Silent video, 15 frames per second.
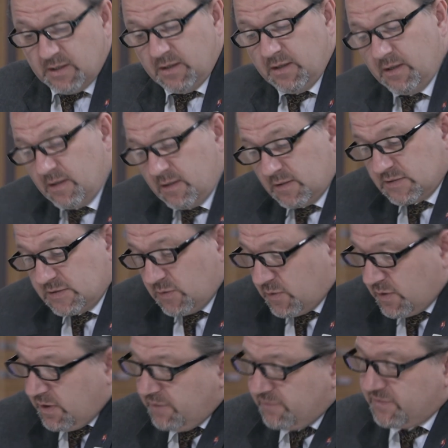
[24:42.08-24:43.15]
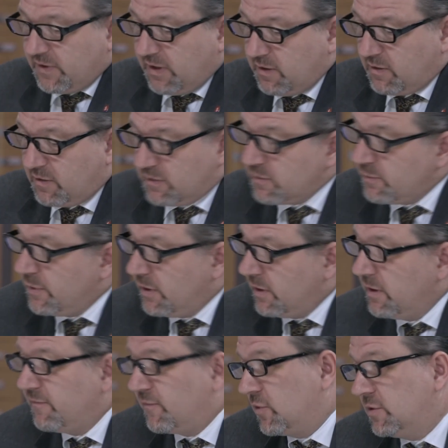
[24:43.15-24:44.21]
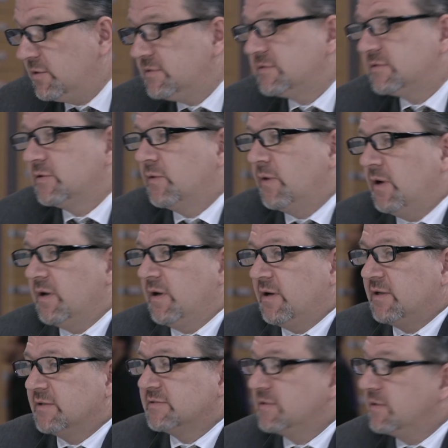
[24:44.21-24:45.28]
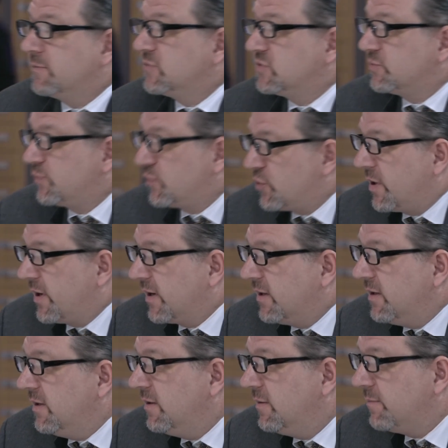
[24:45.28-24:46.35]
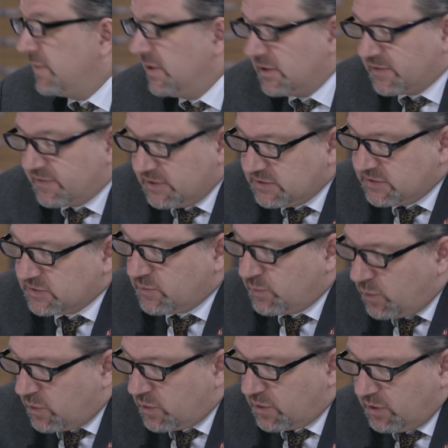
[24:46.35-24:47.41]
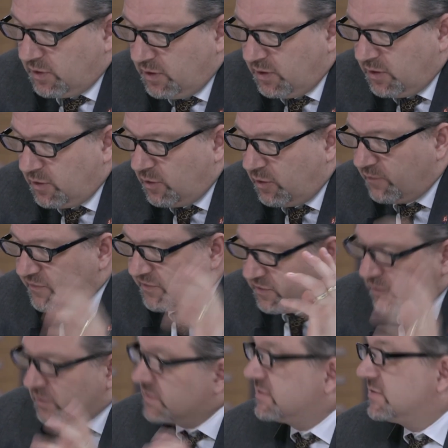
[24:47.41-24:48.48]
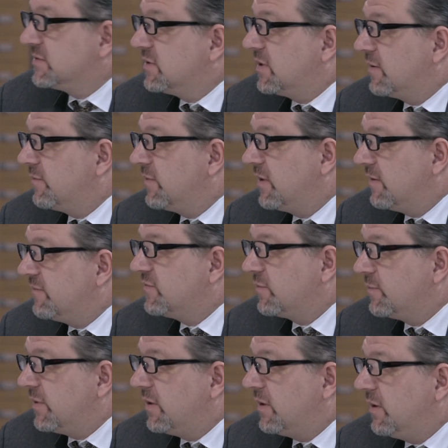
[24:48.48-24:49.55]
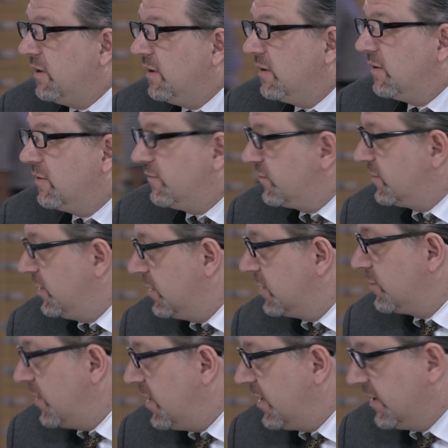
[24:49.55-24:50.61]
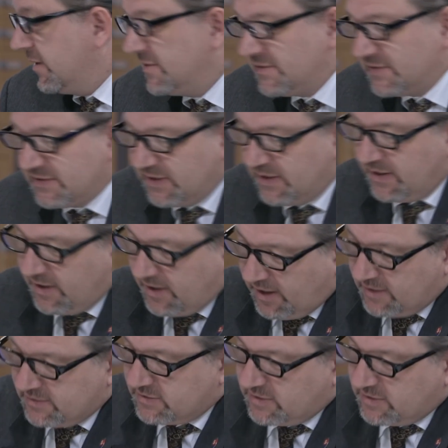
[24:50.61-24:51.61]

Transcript: Yeah, so if they are believers, so I ask them to pray, because this is war of thoughts, and we have to be of clear mind and to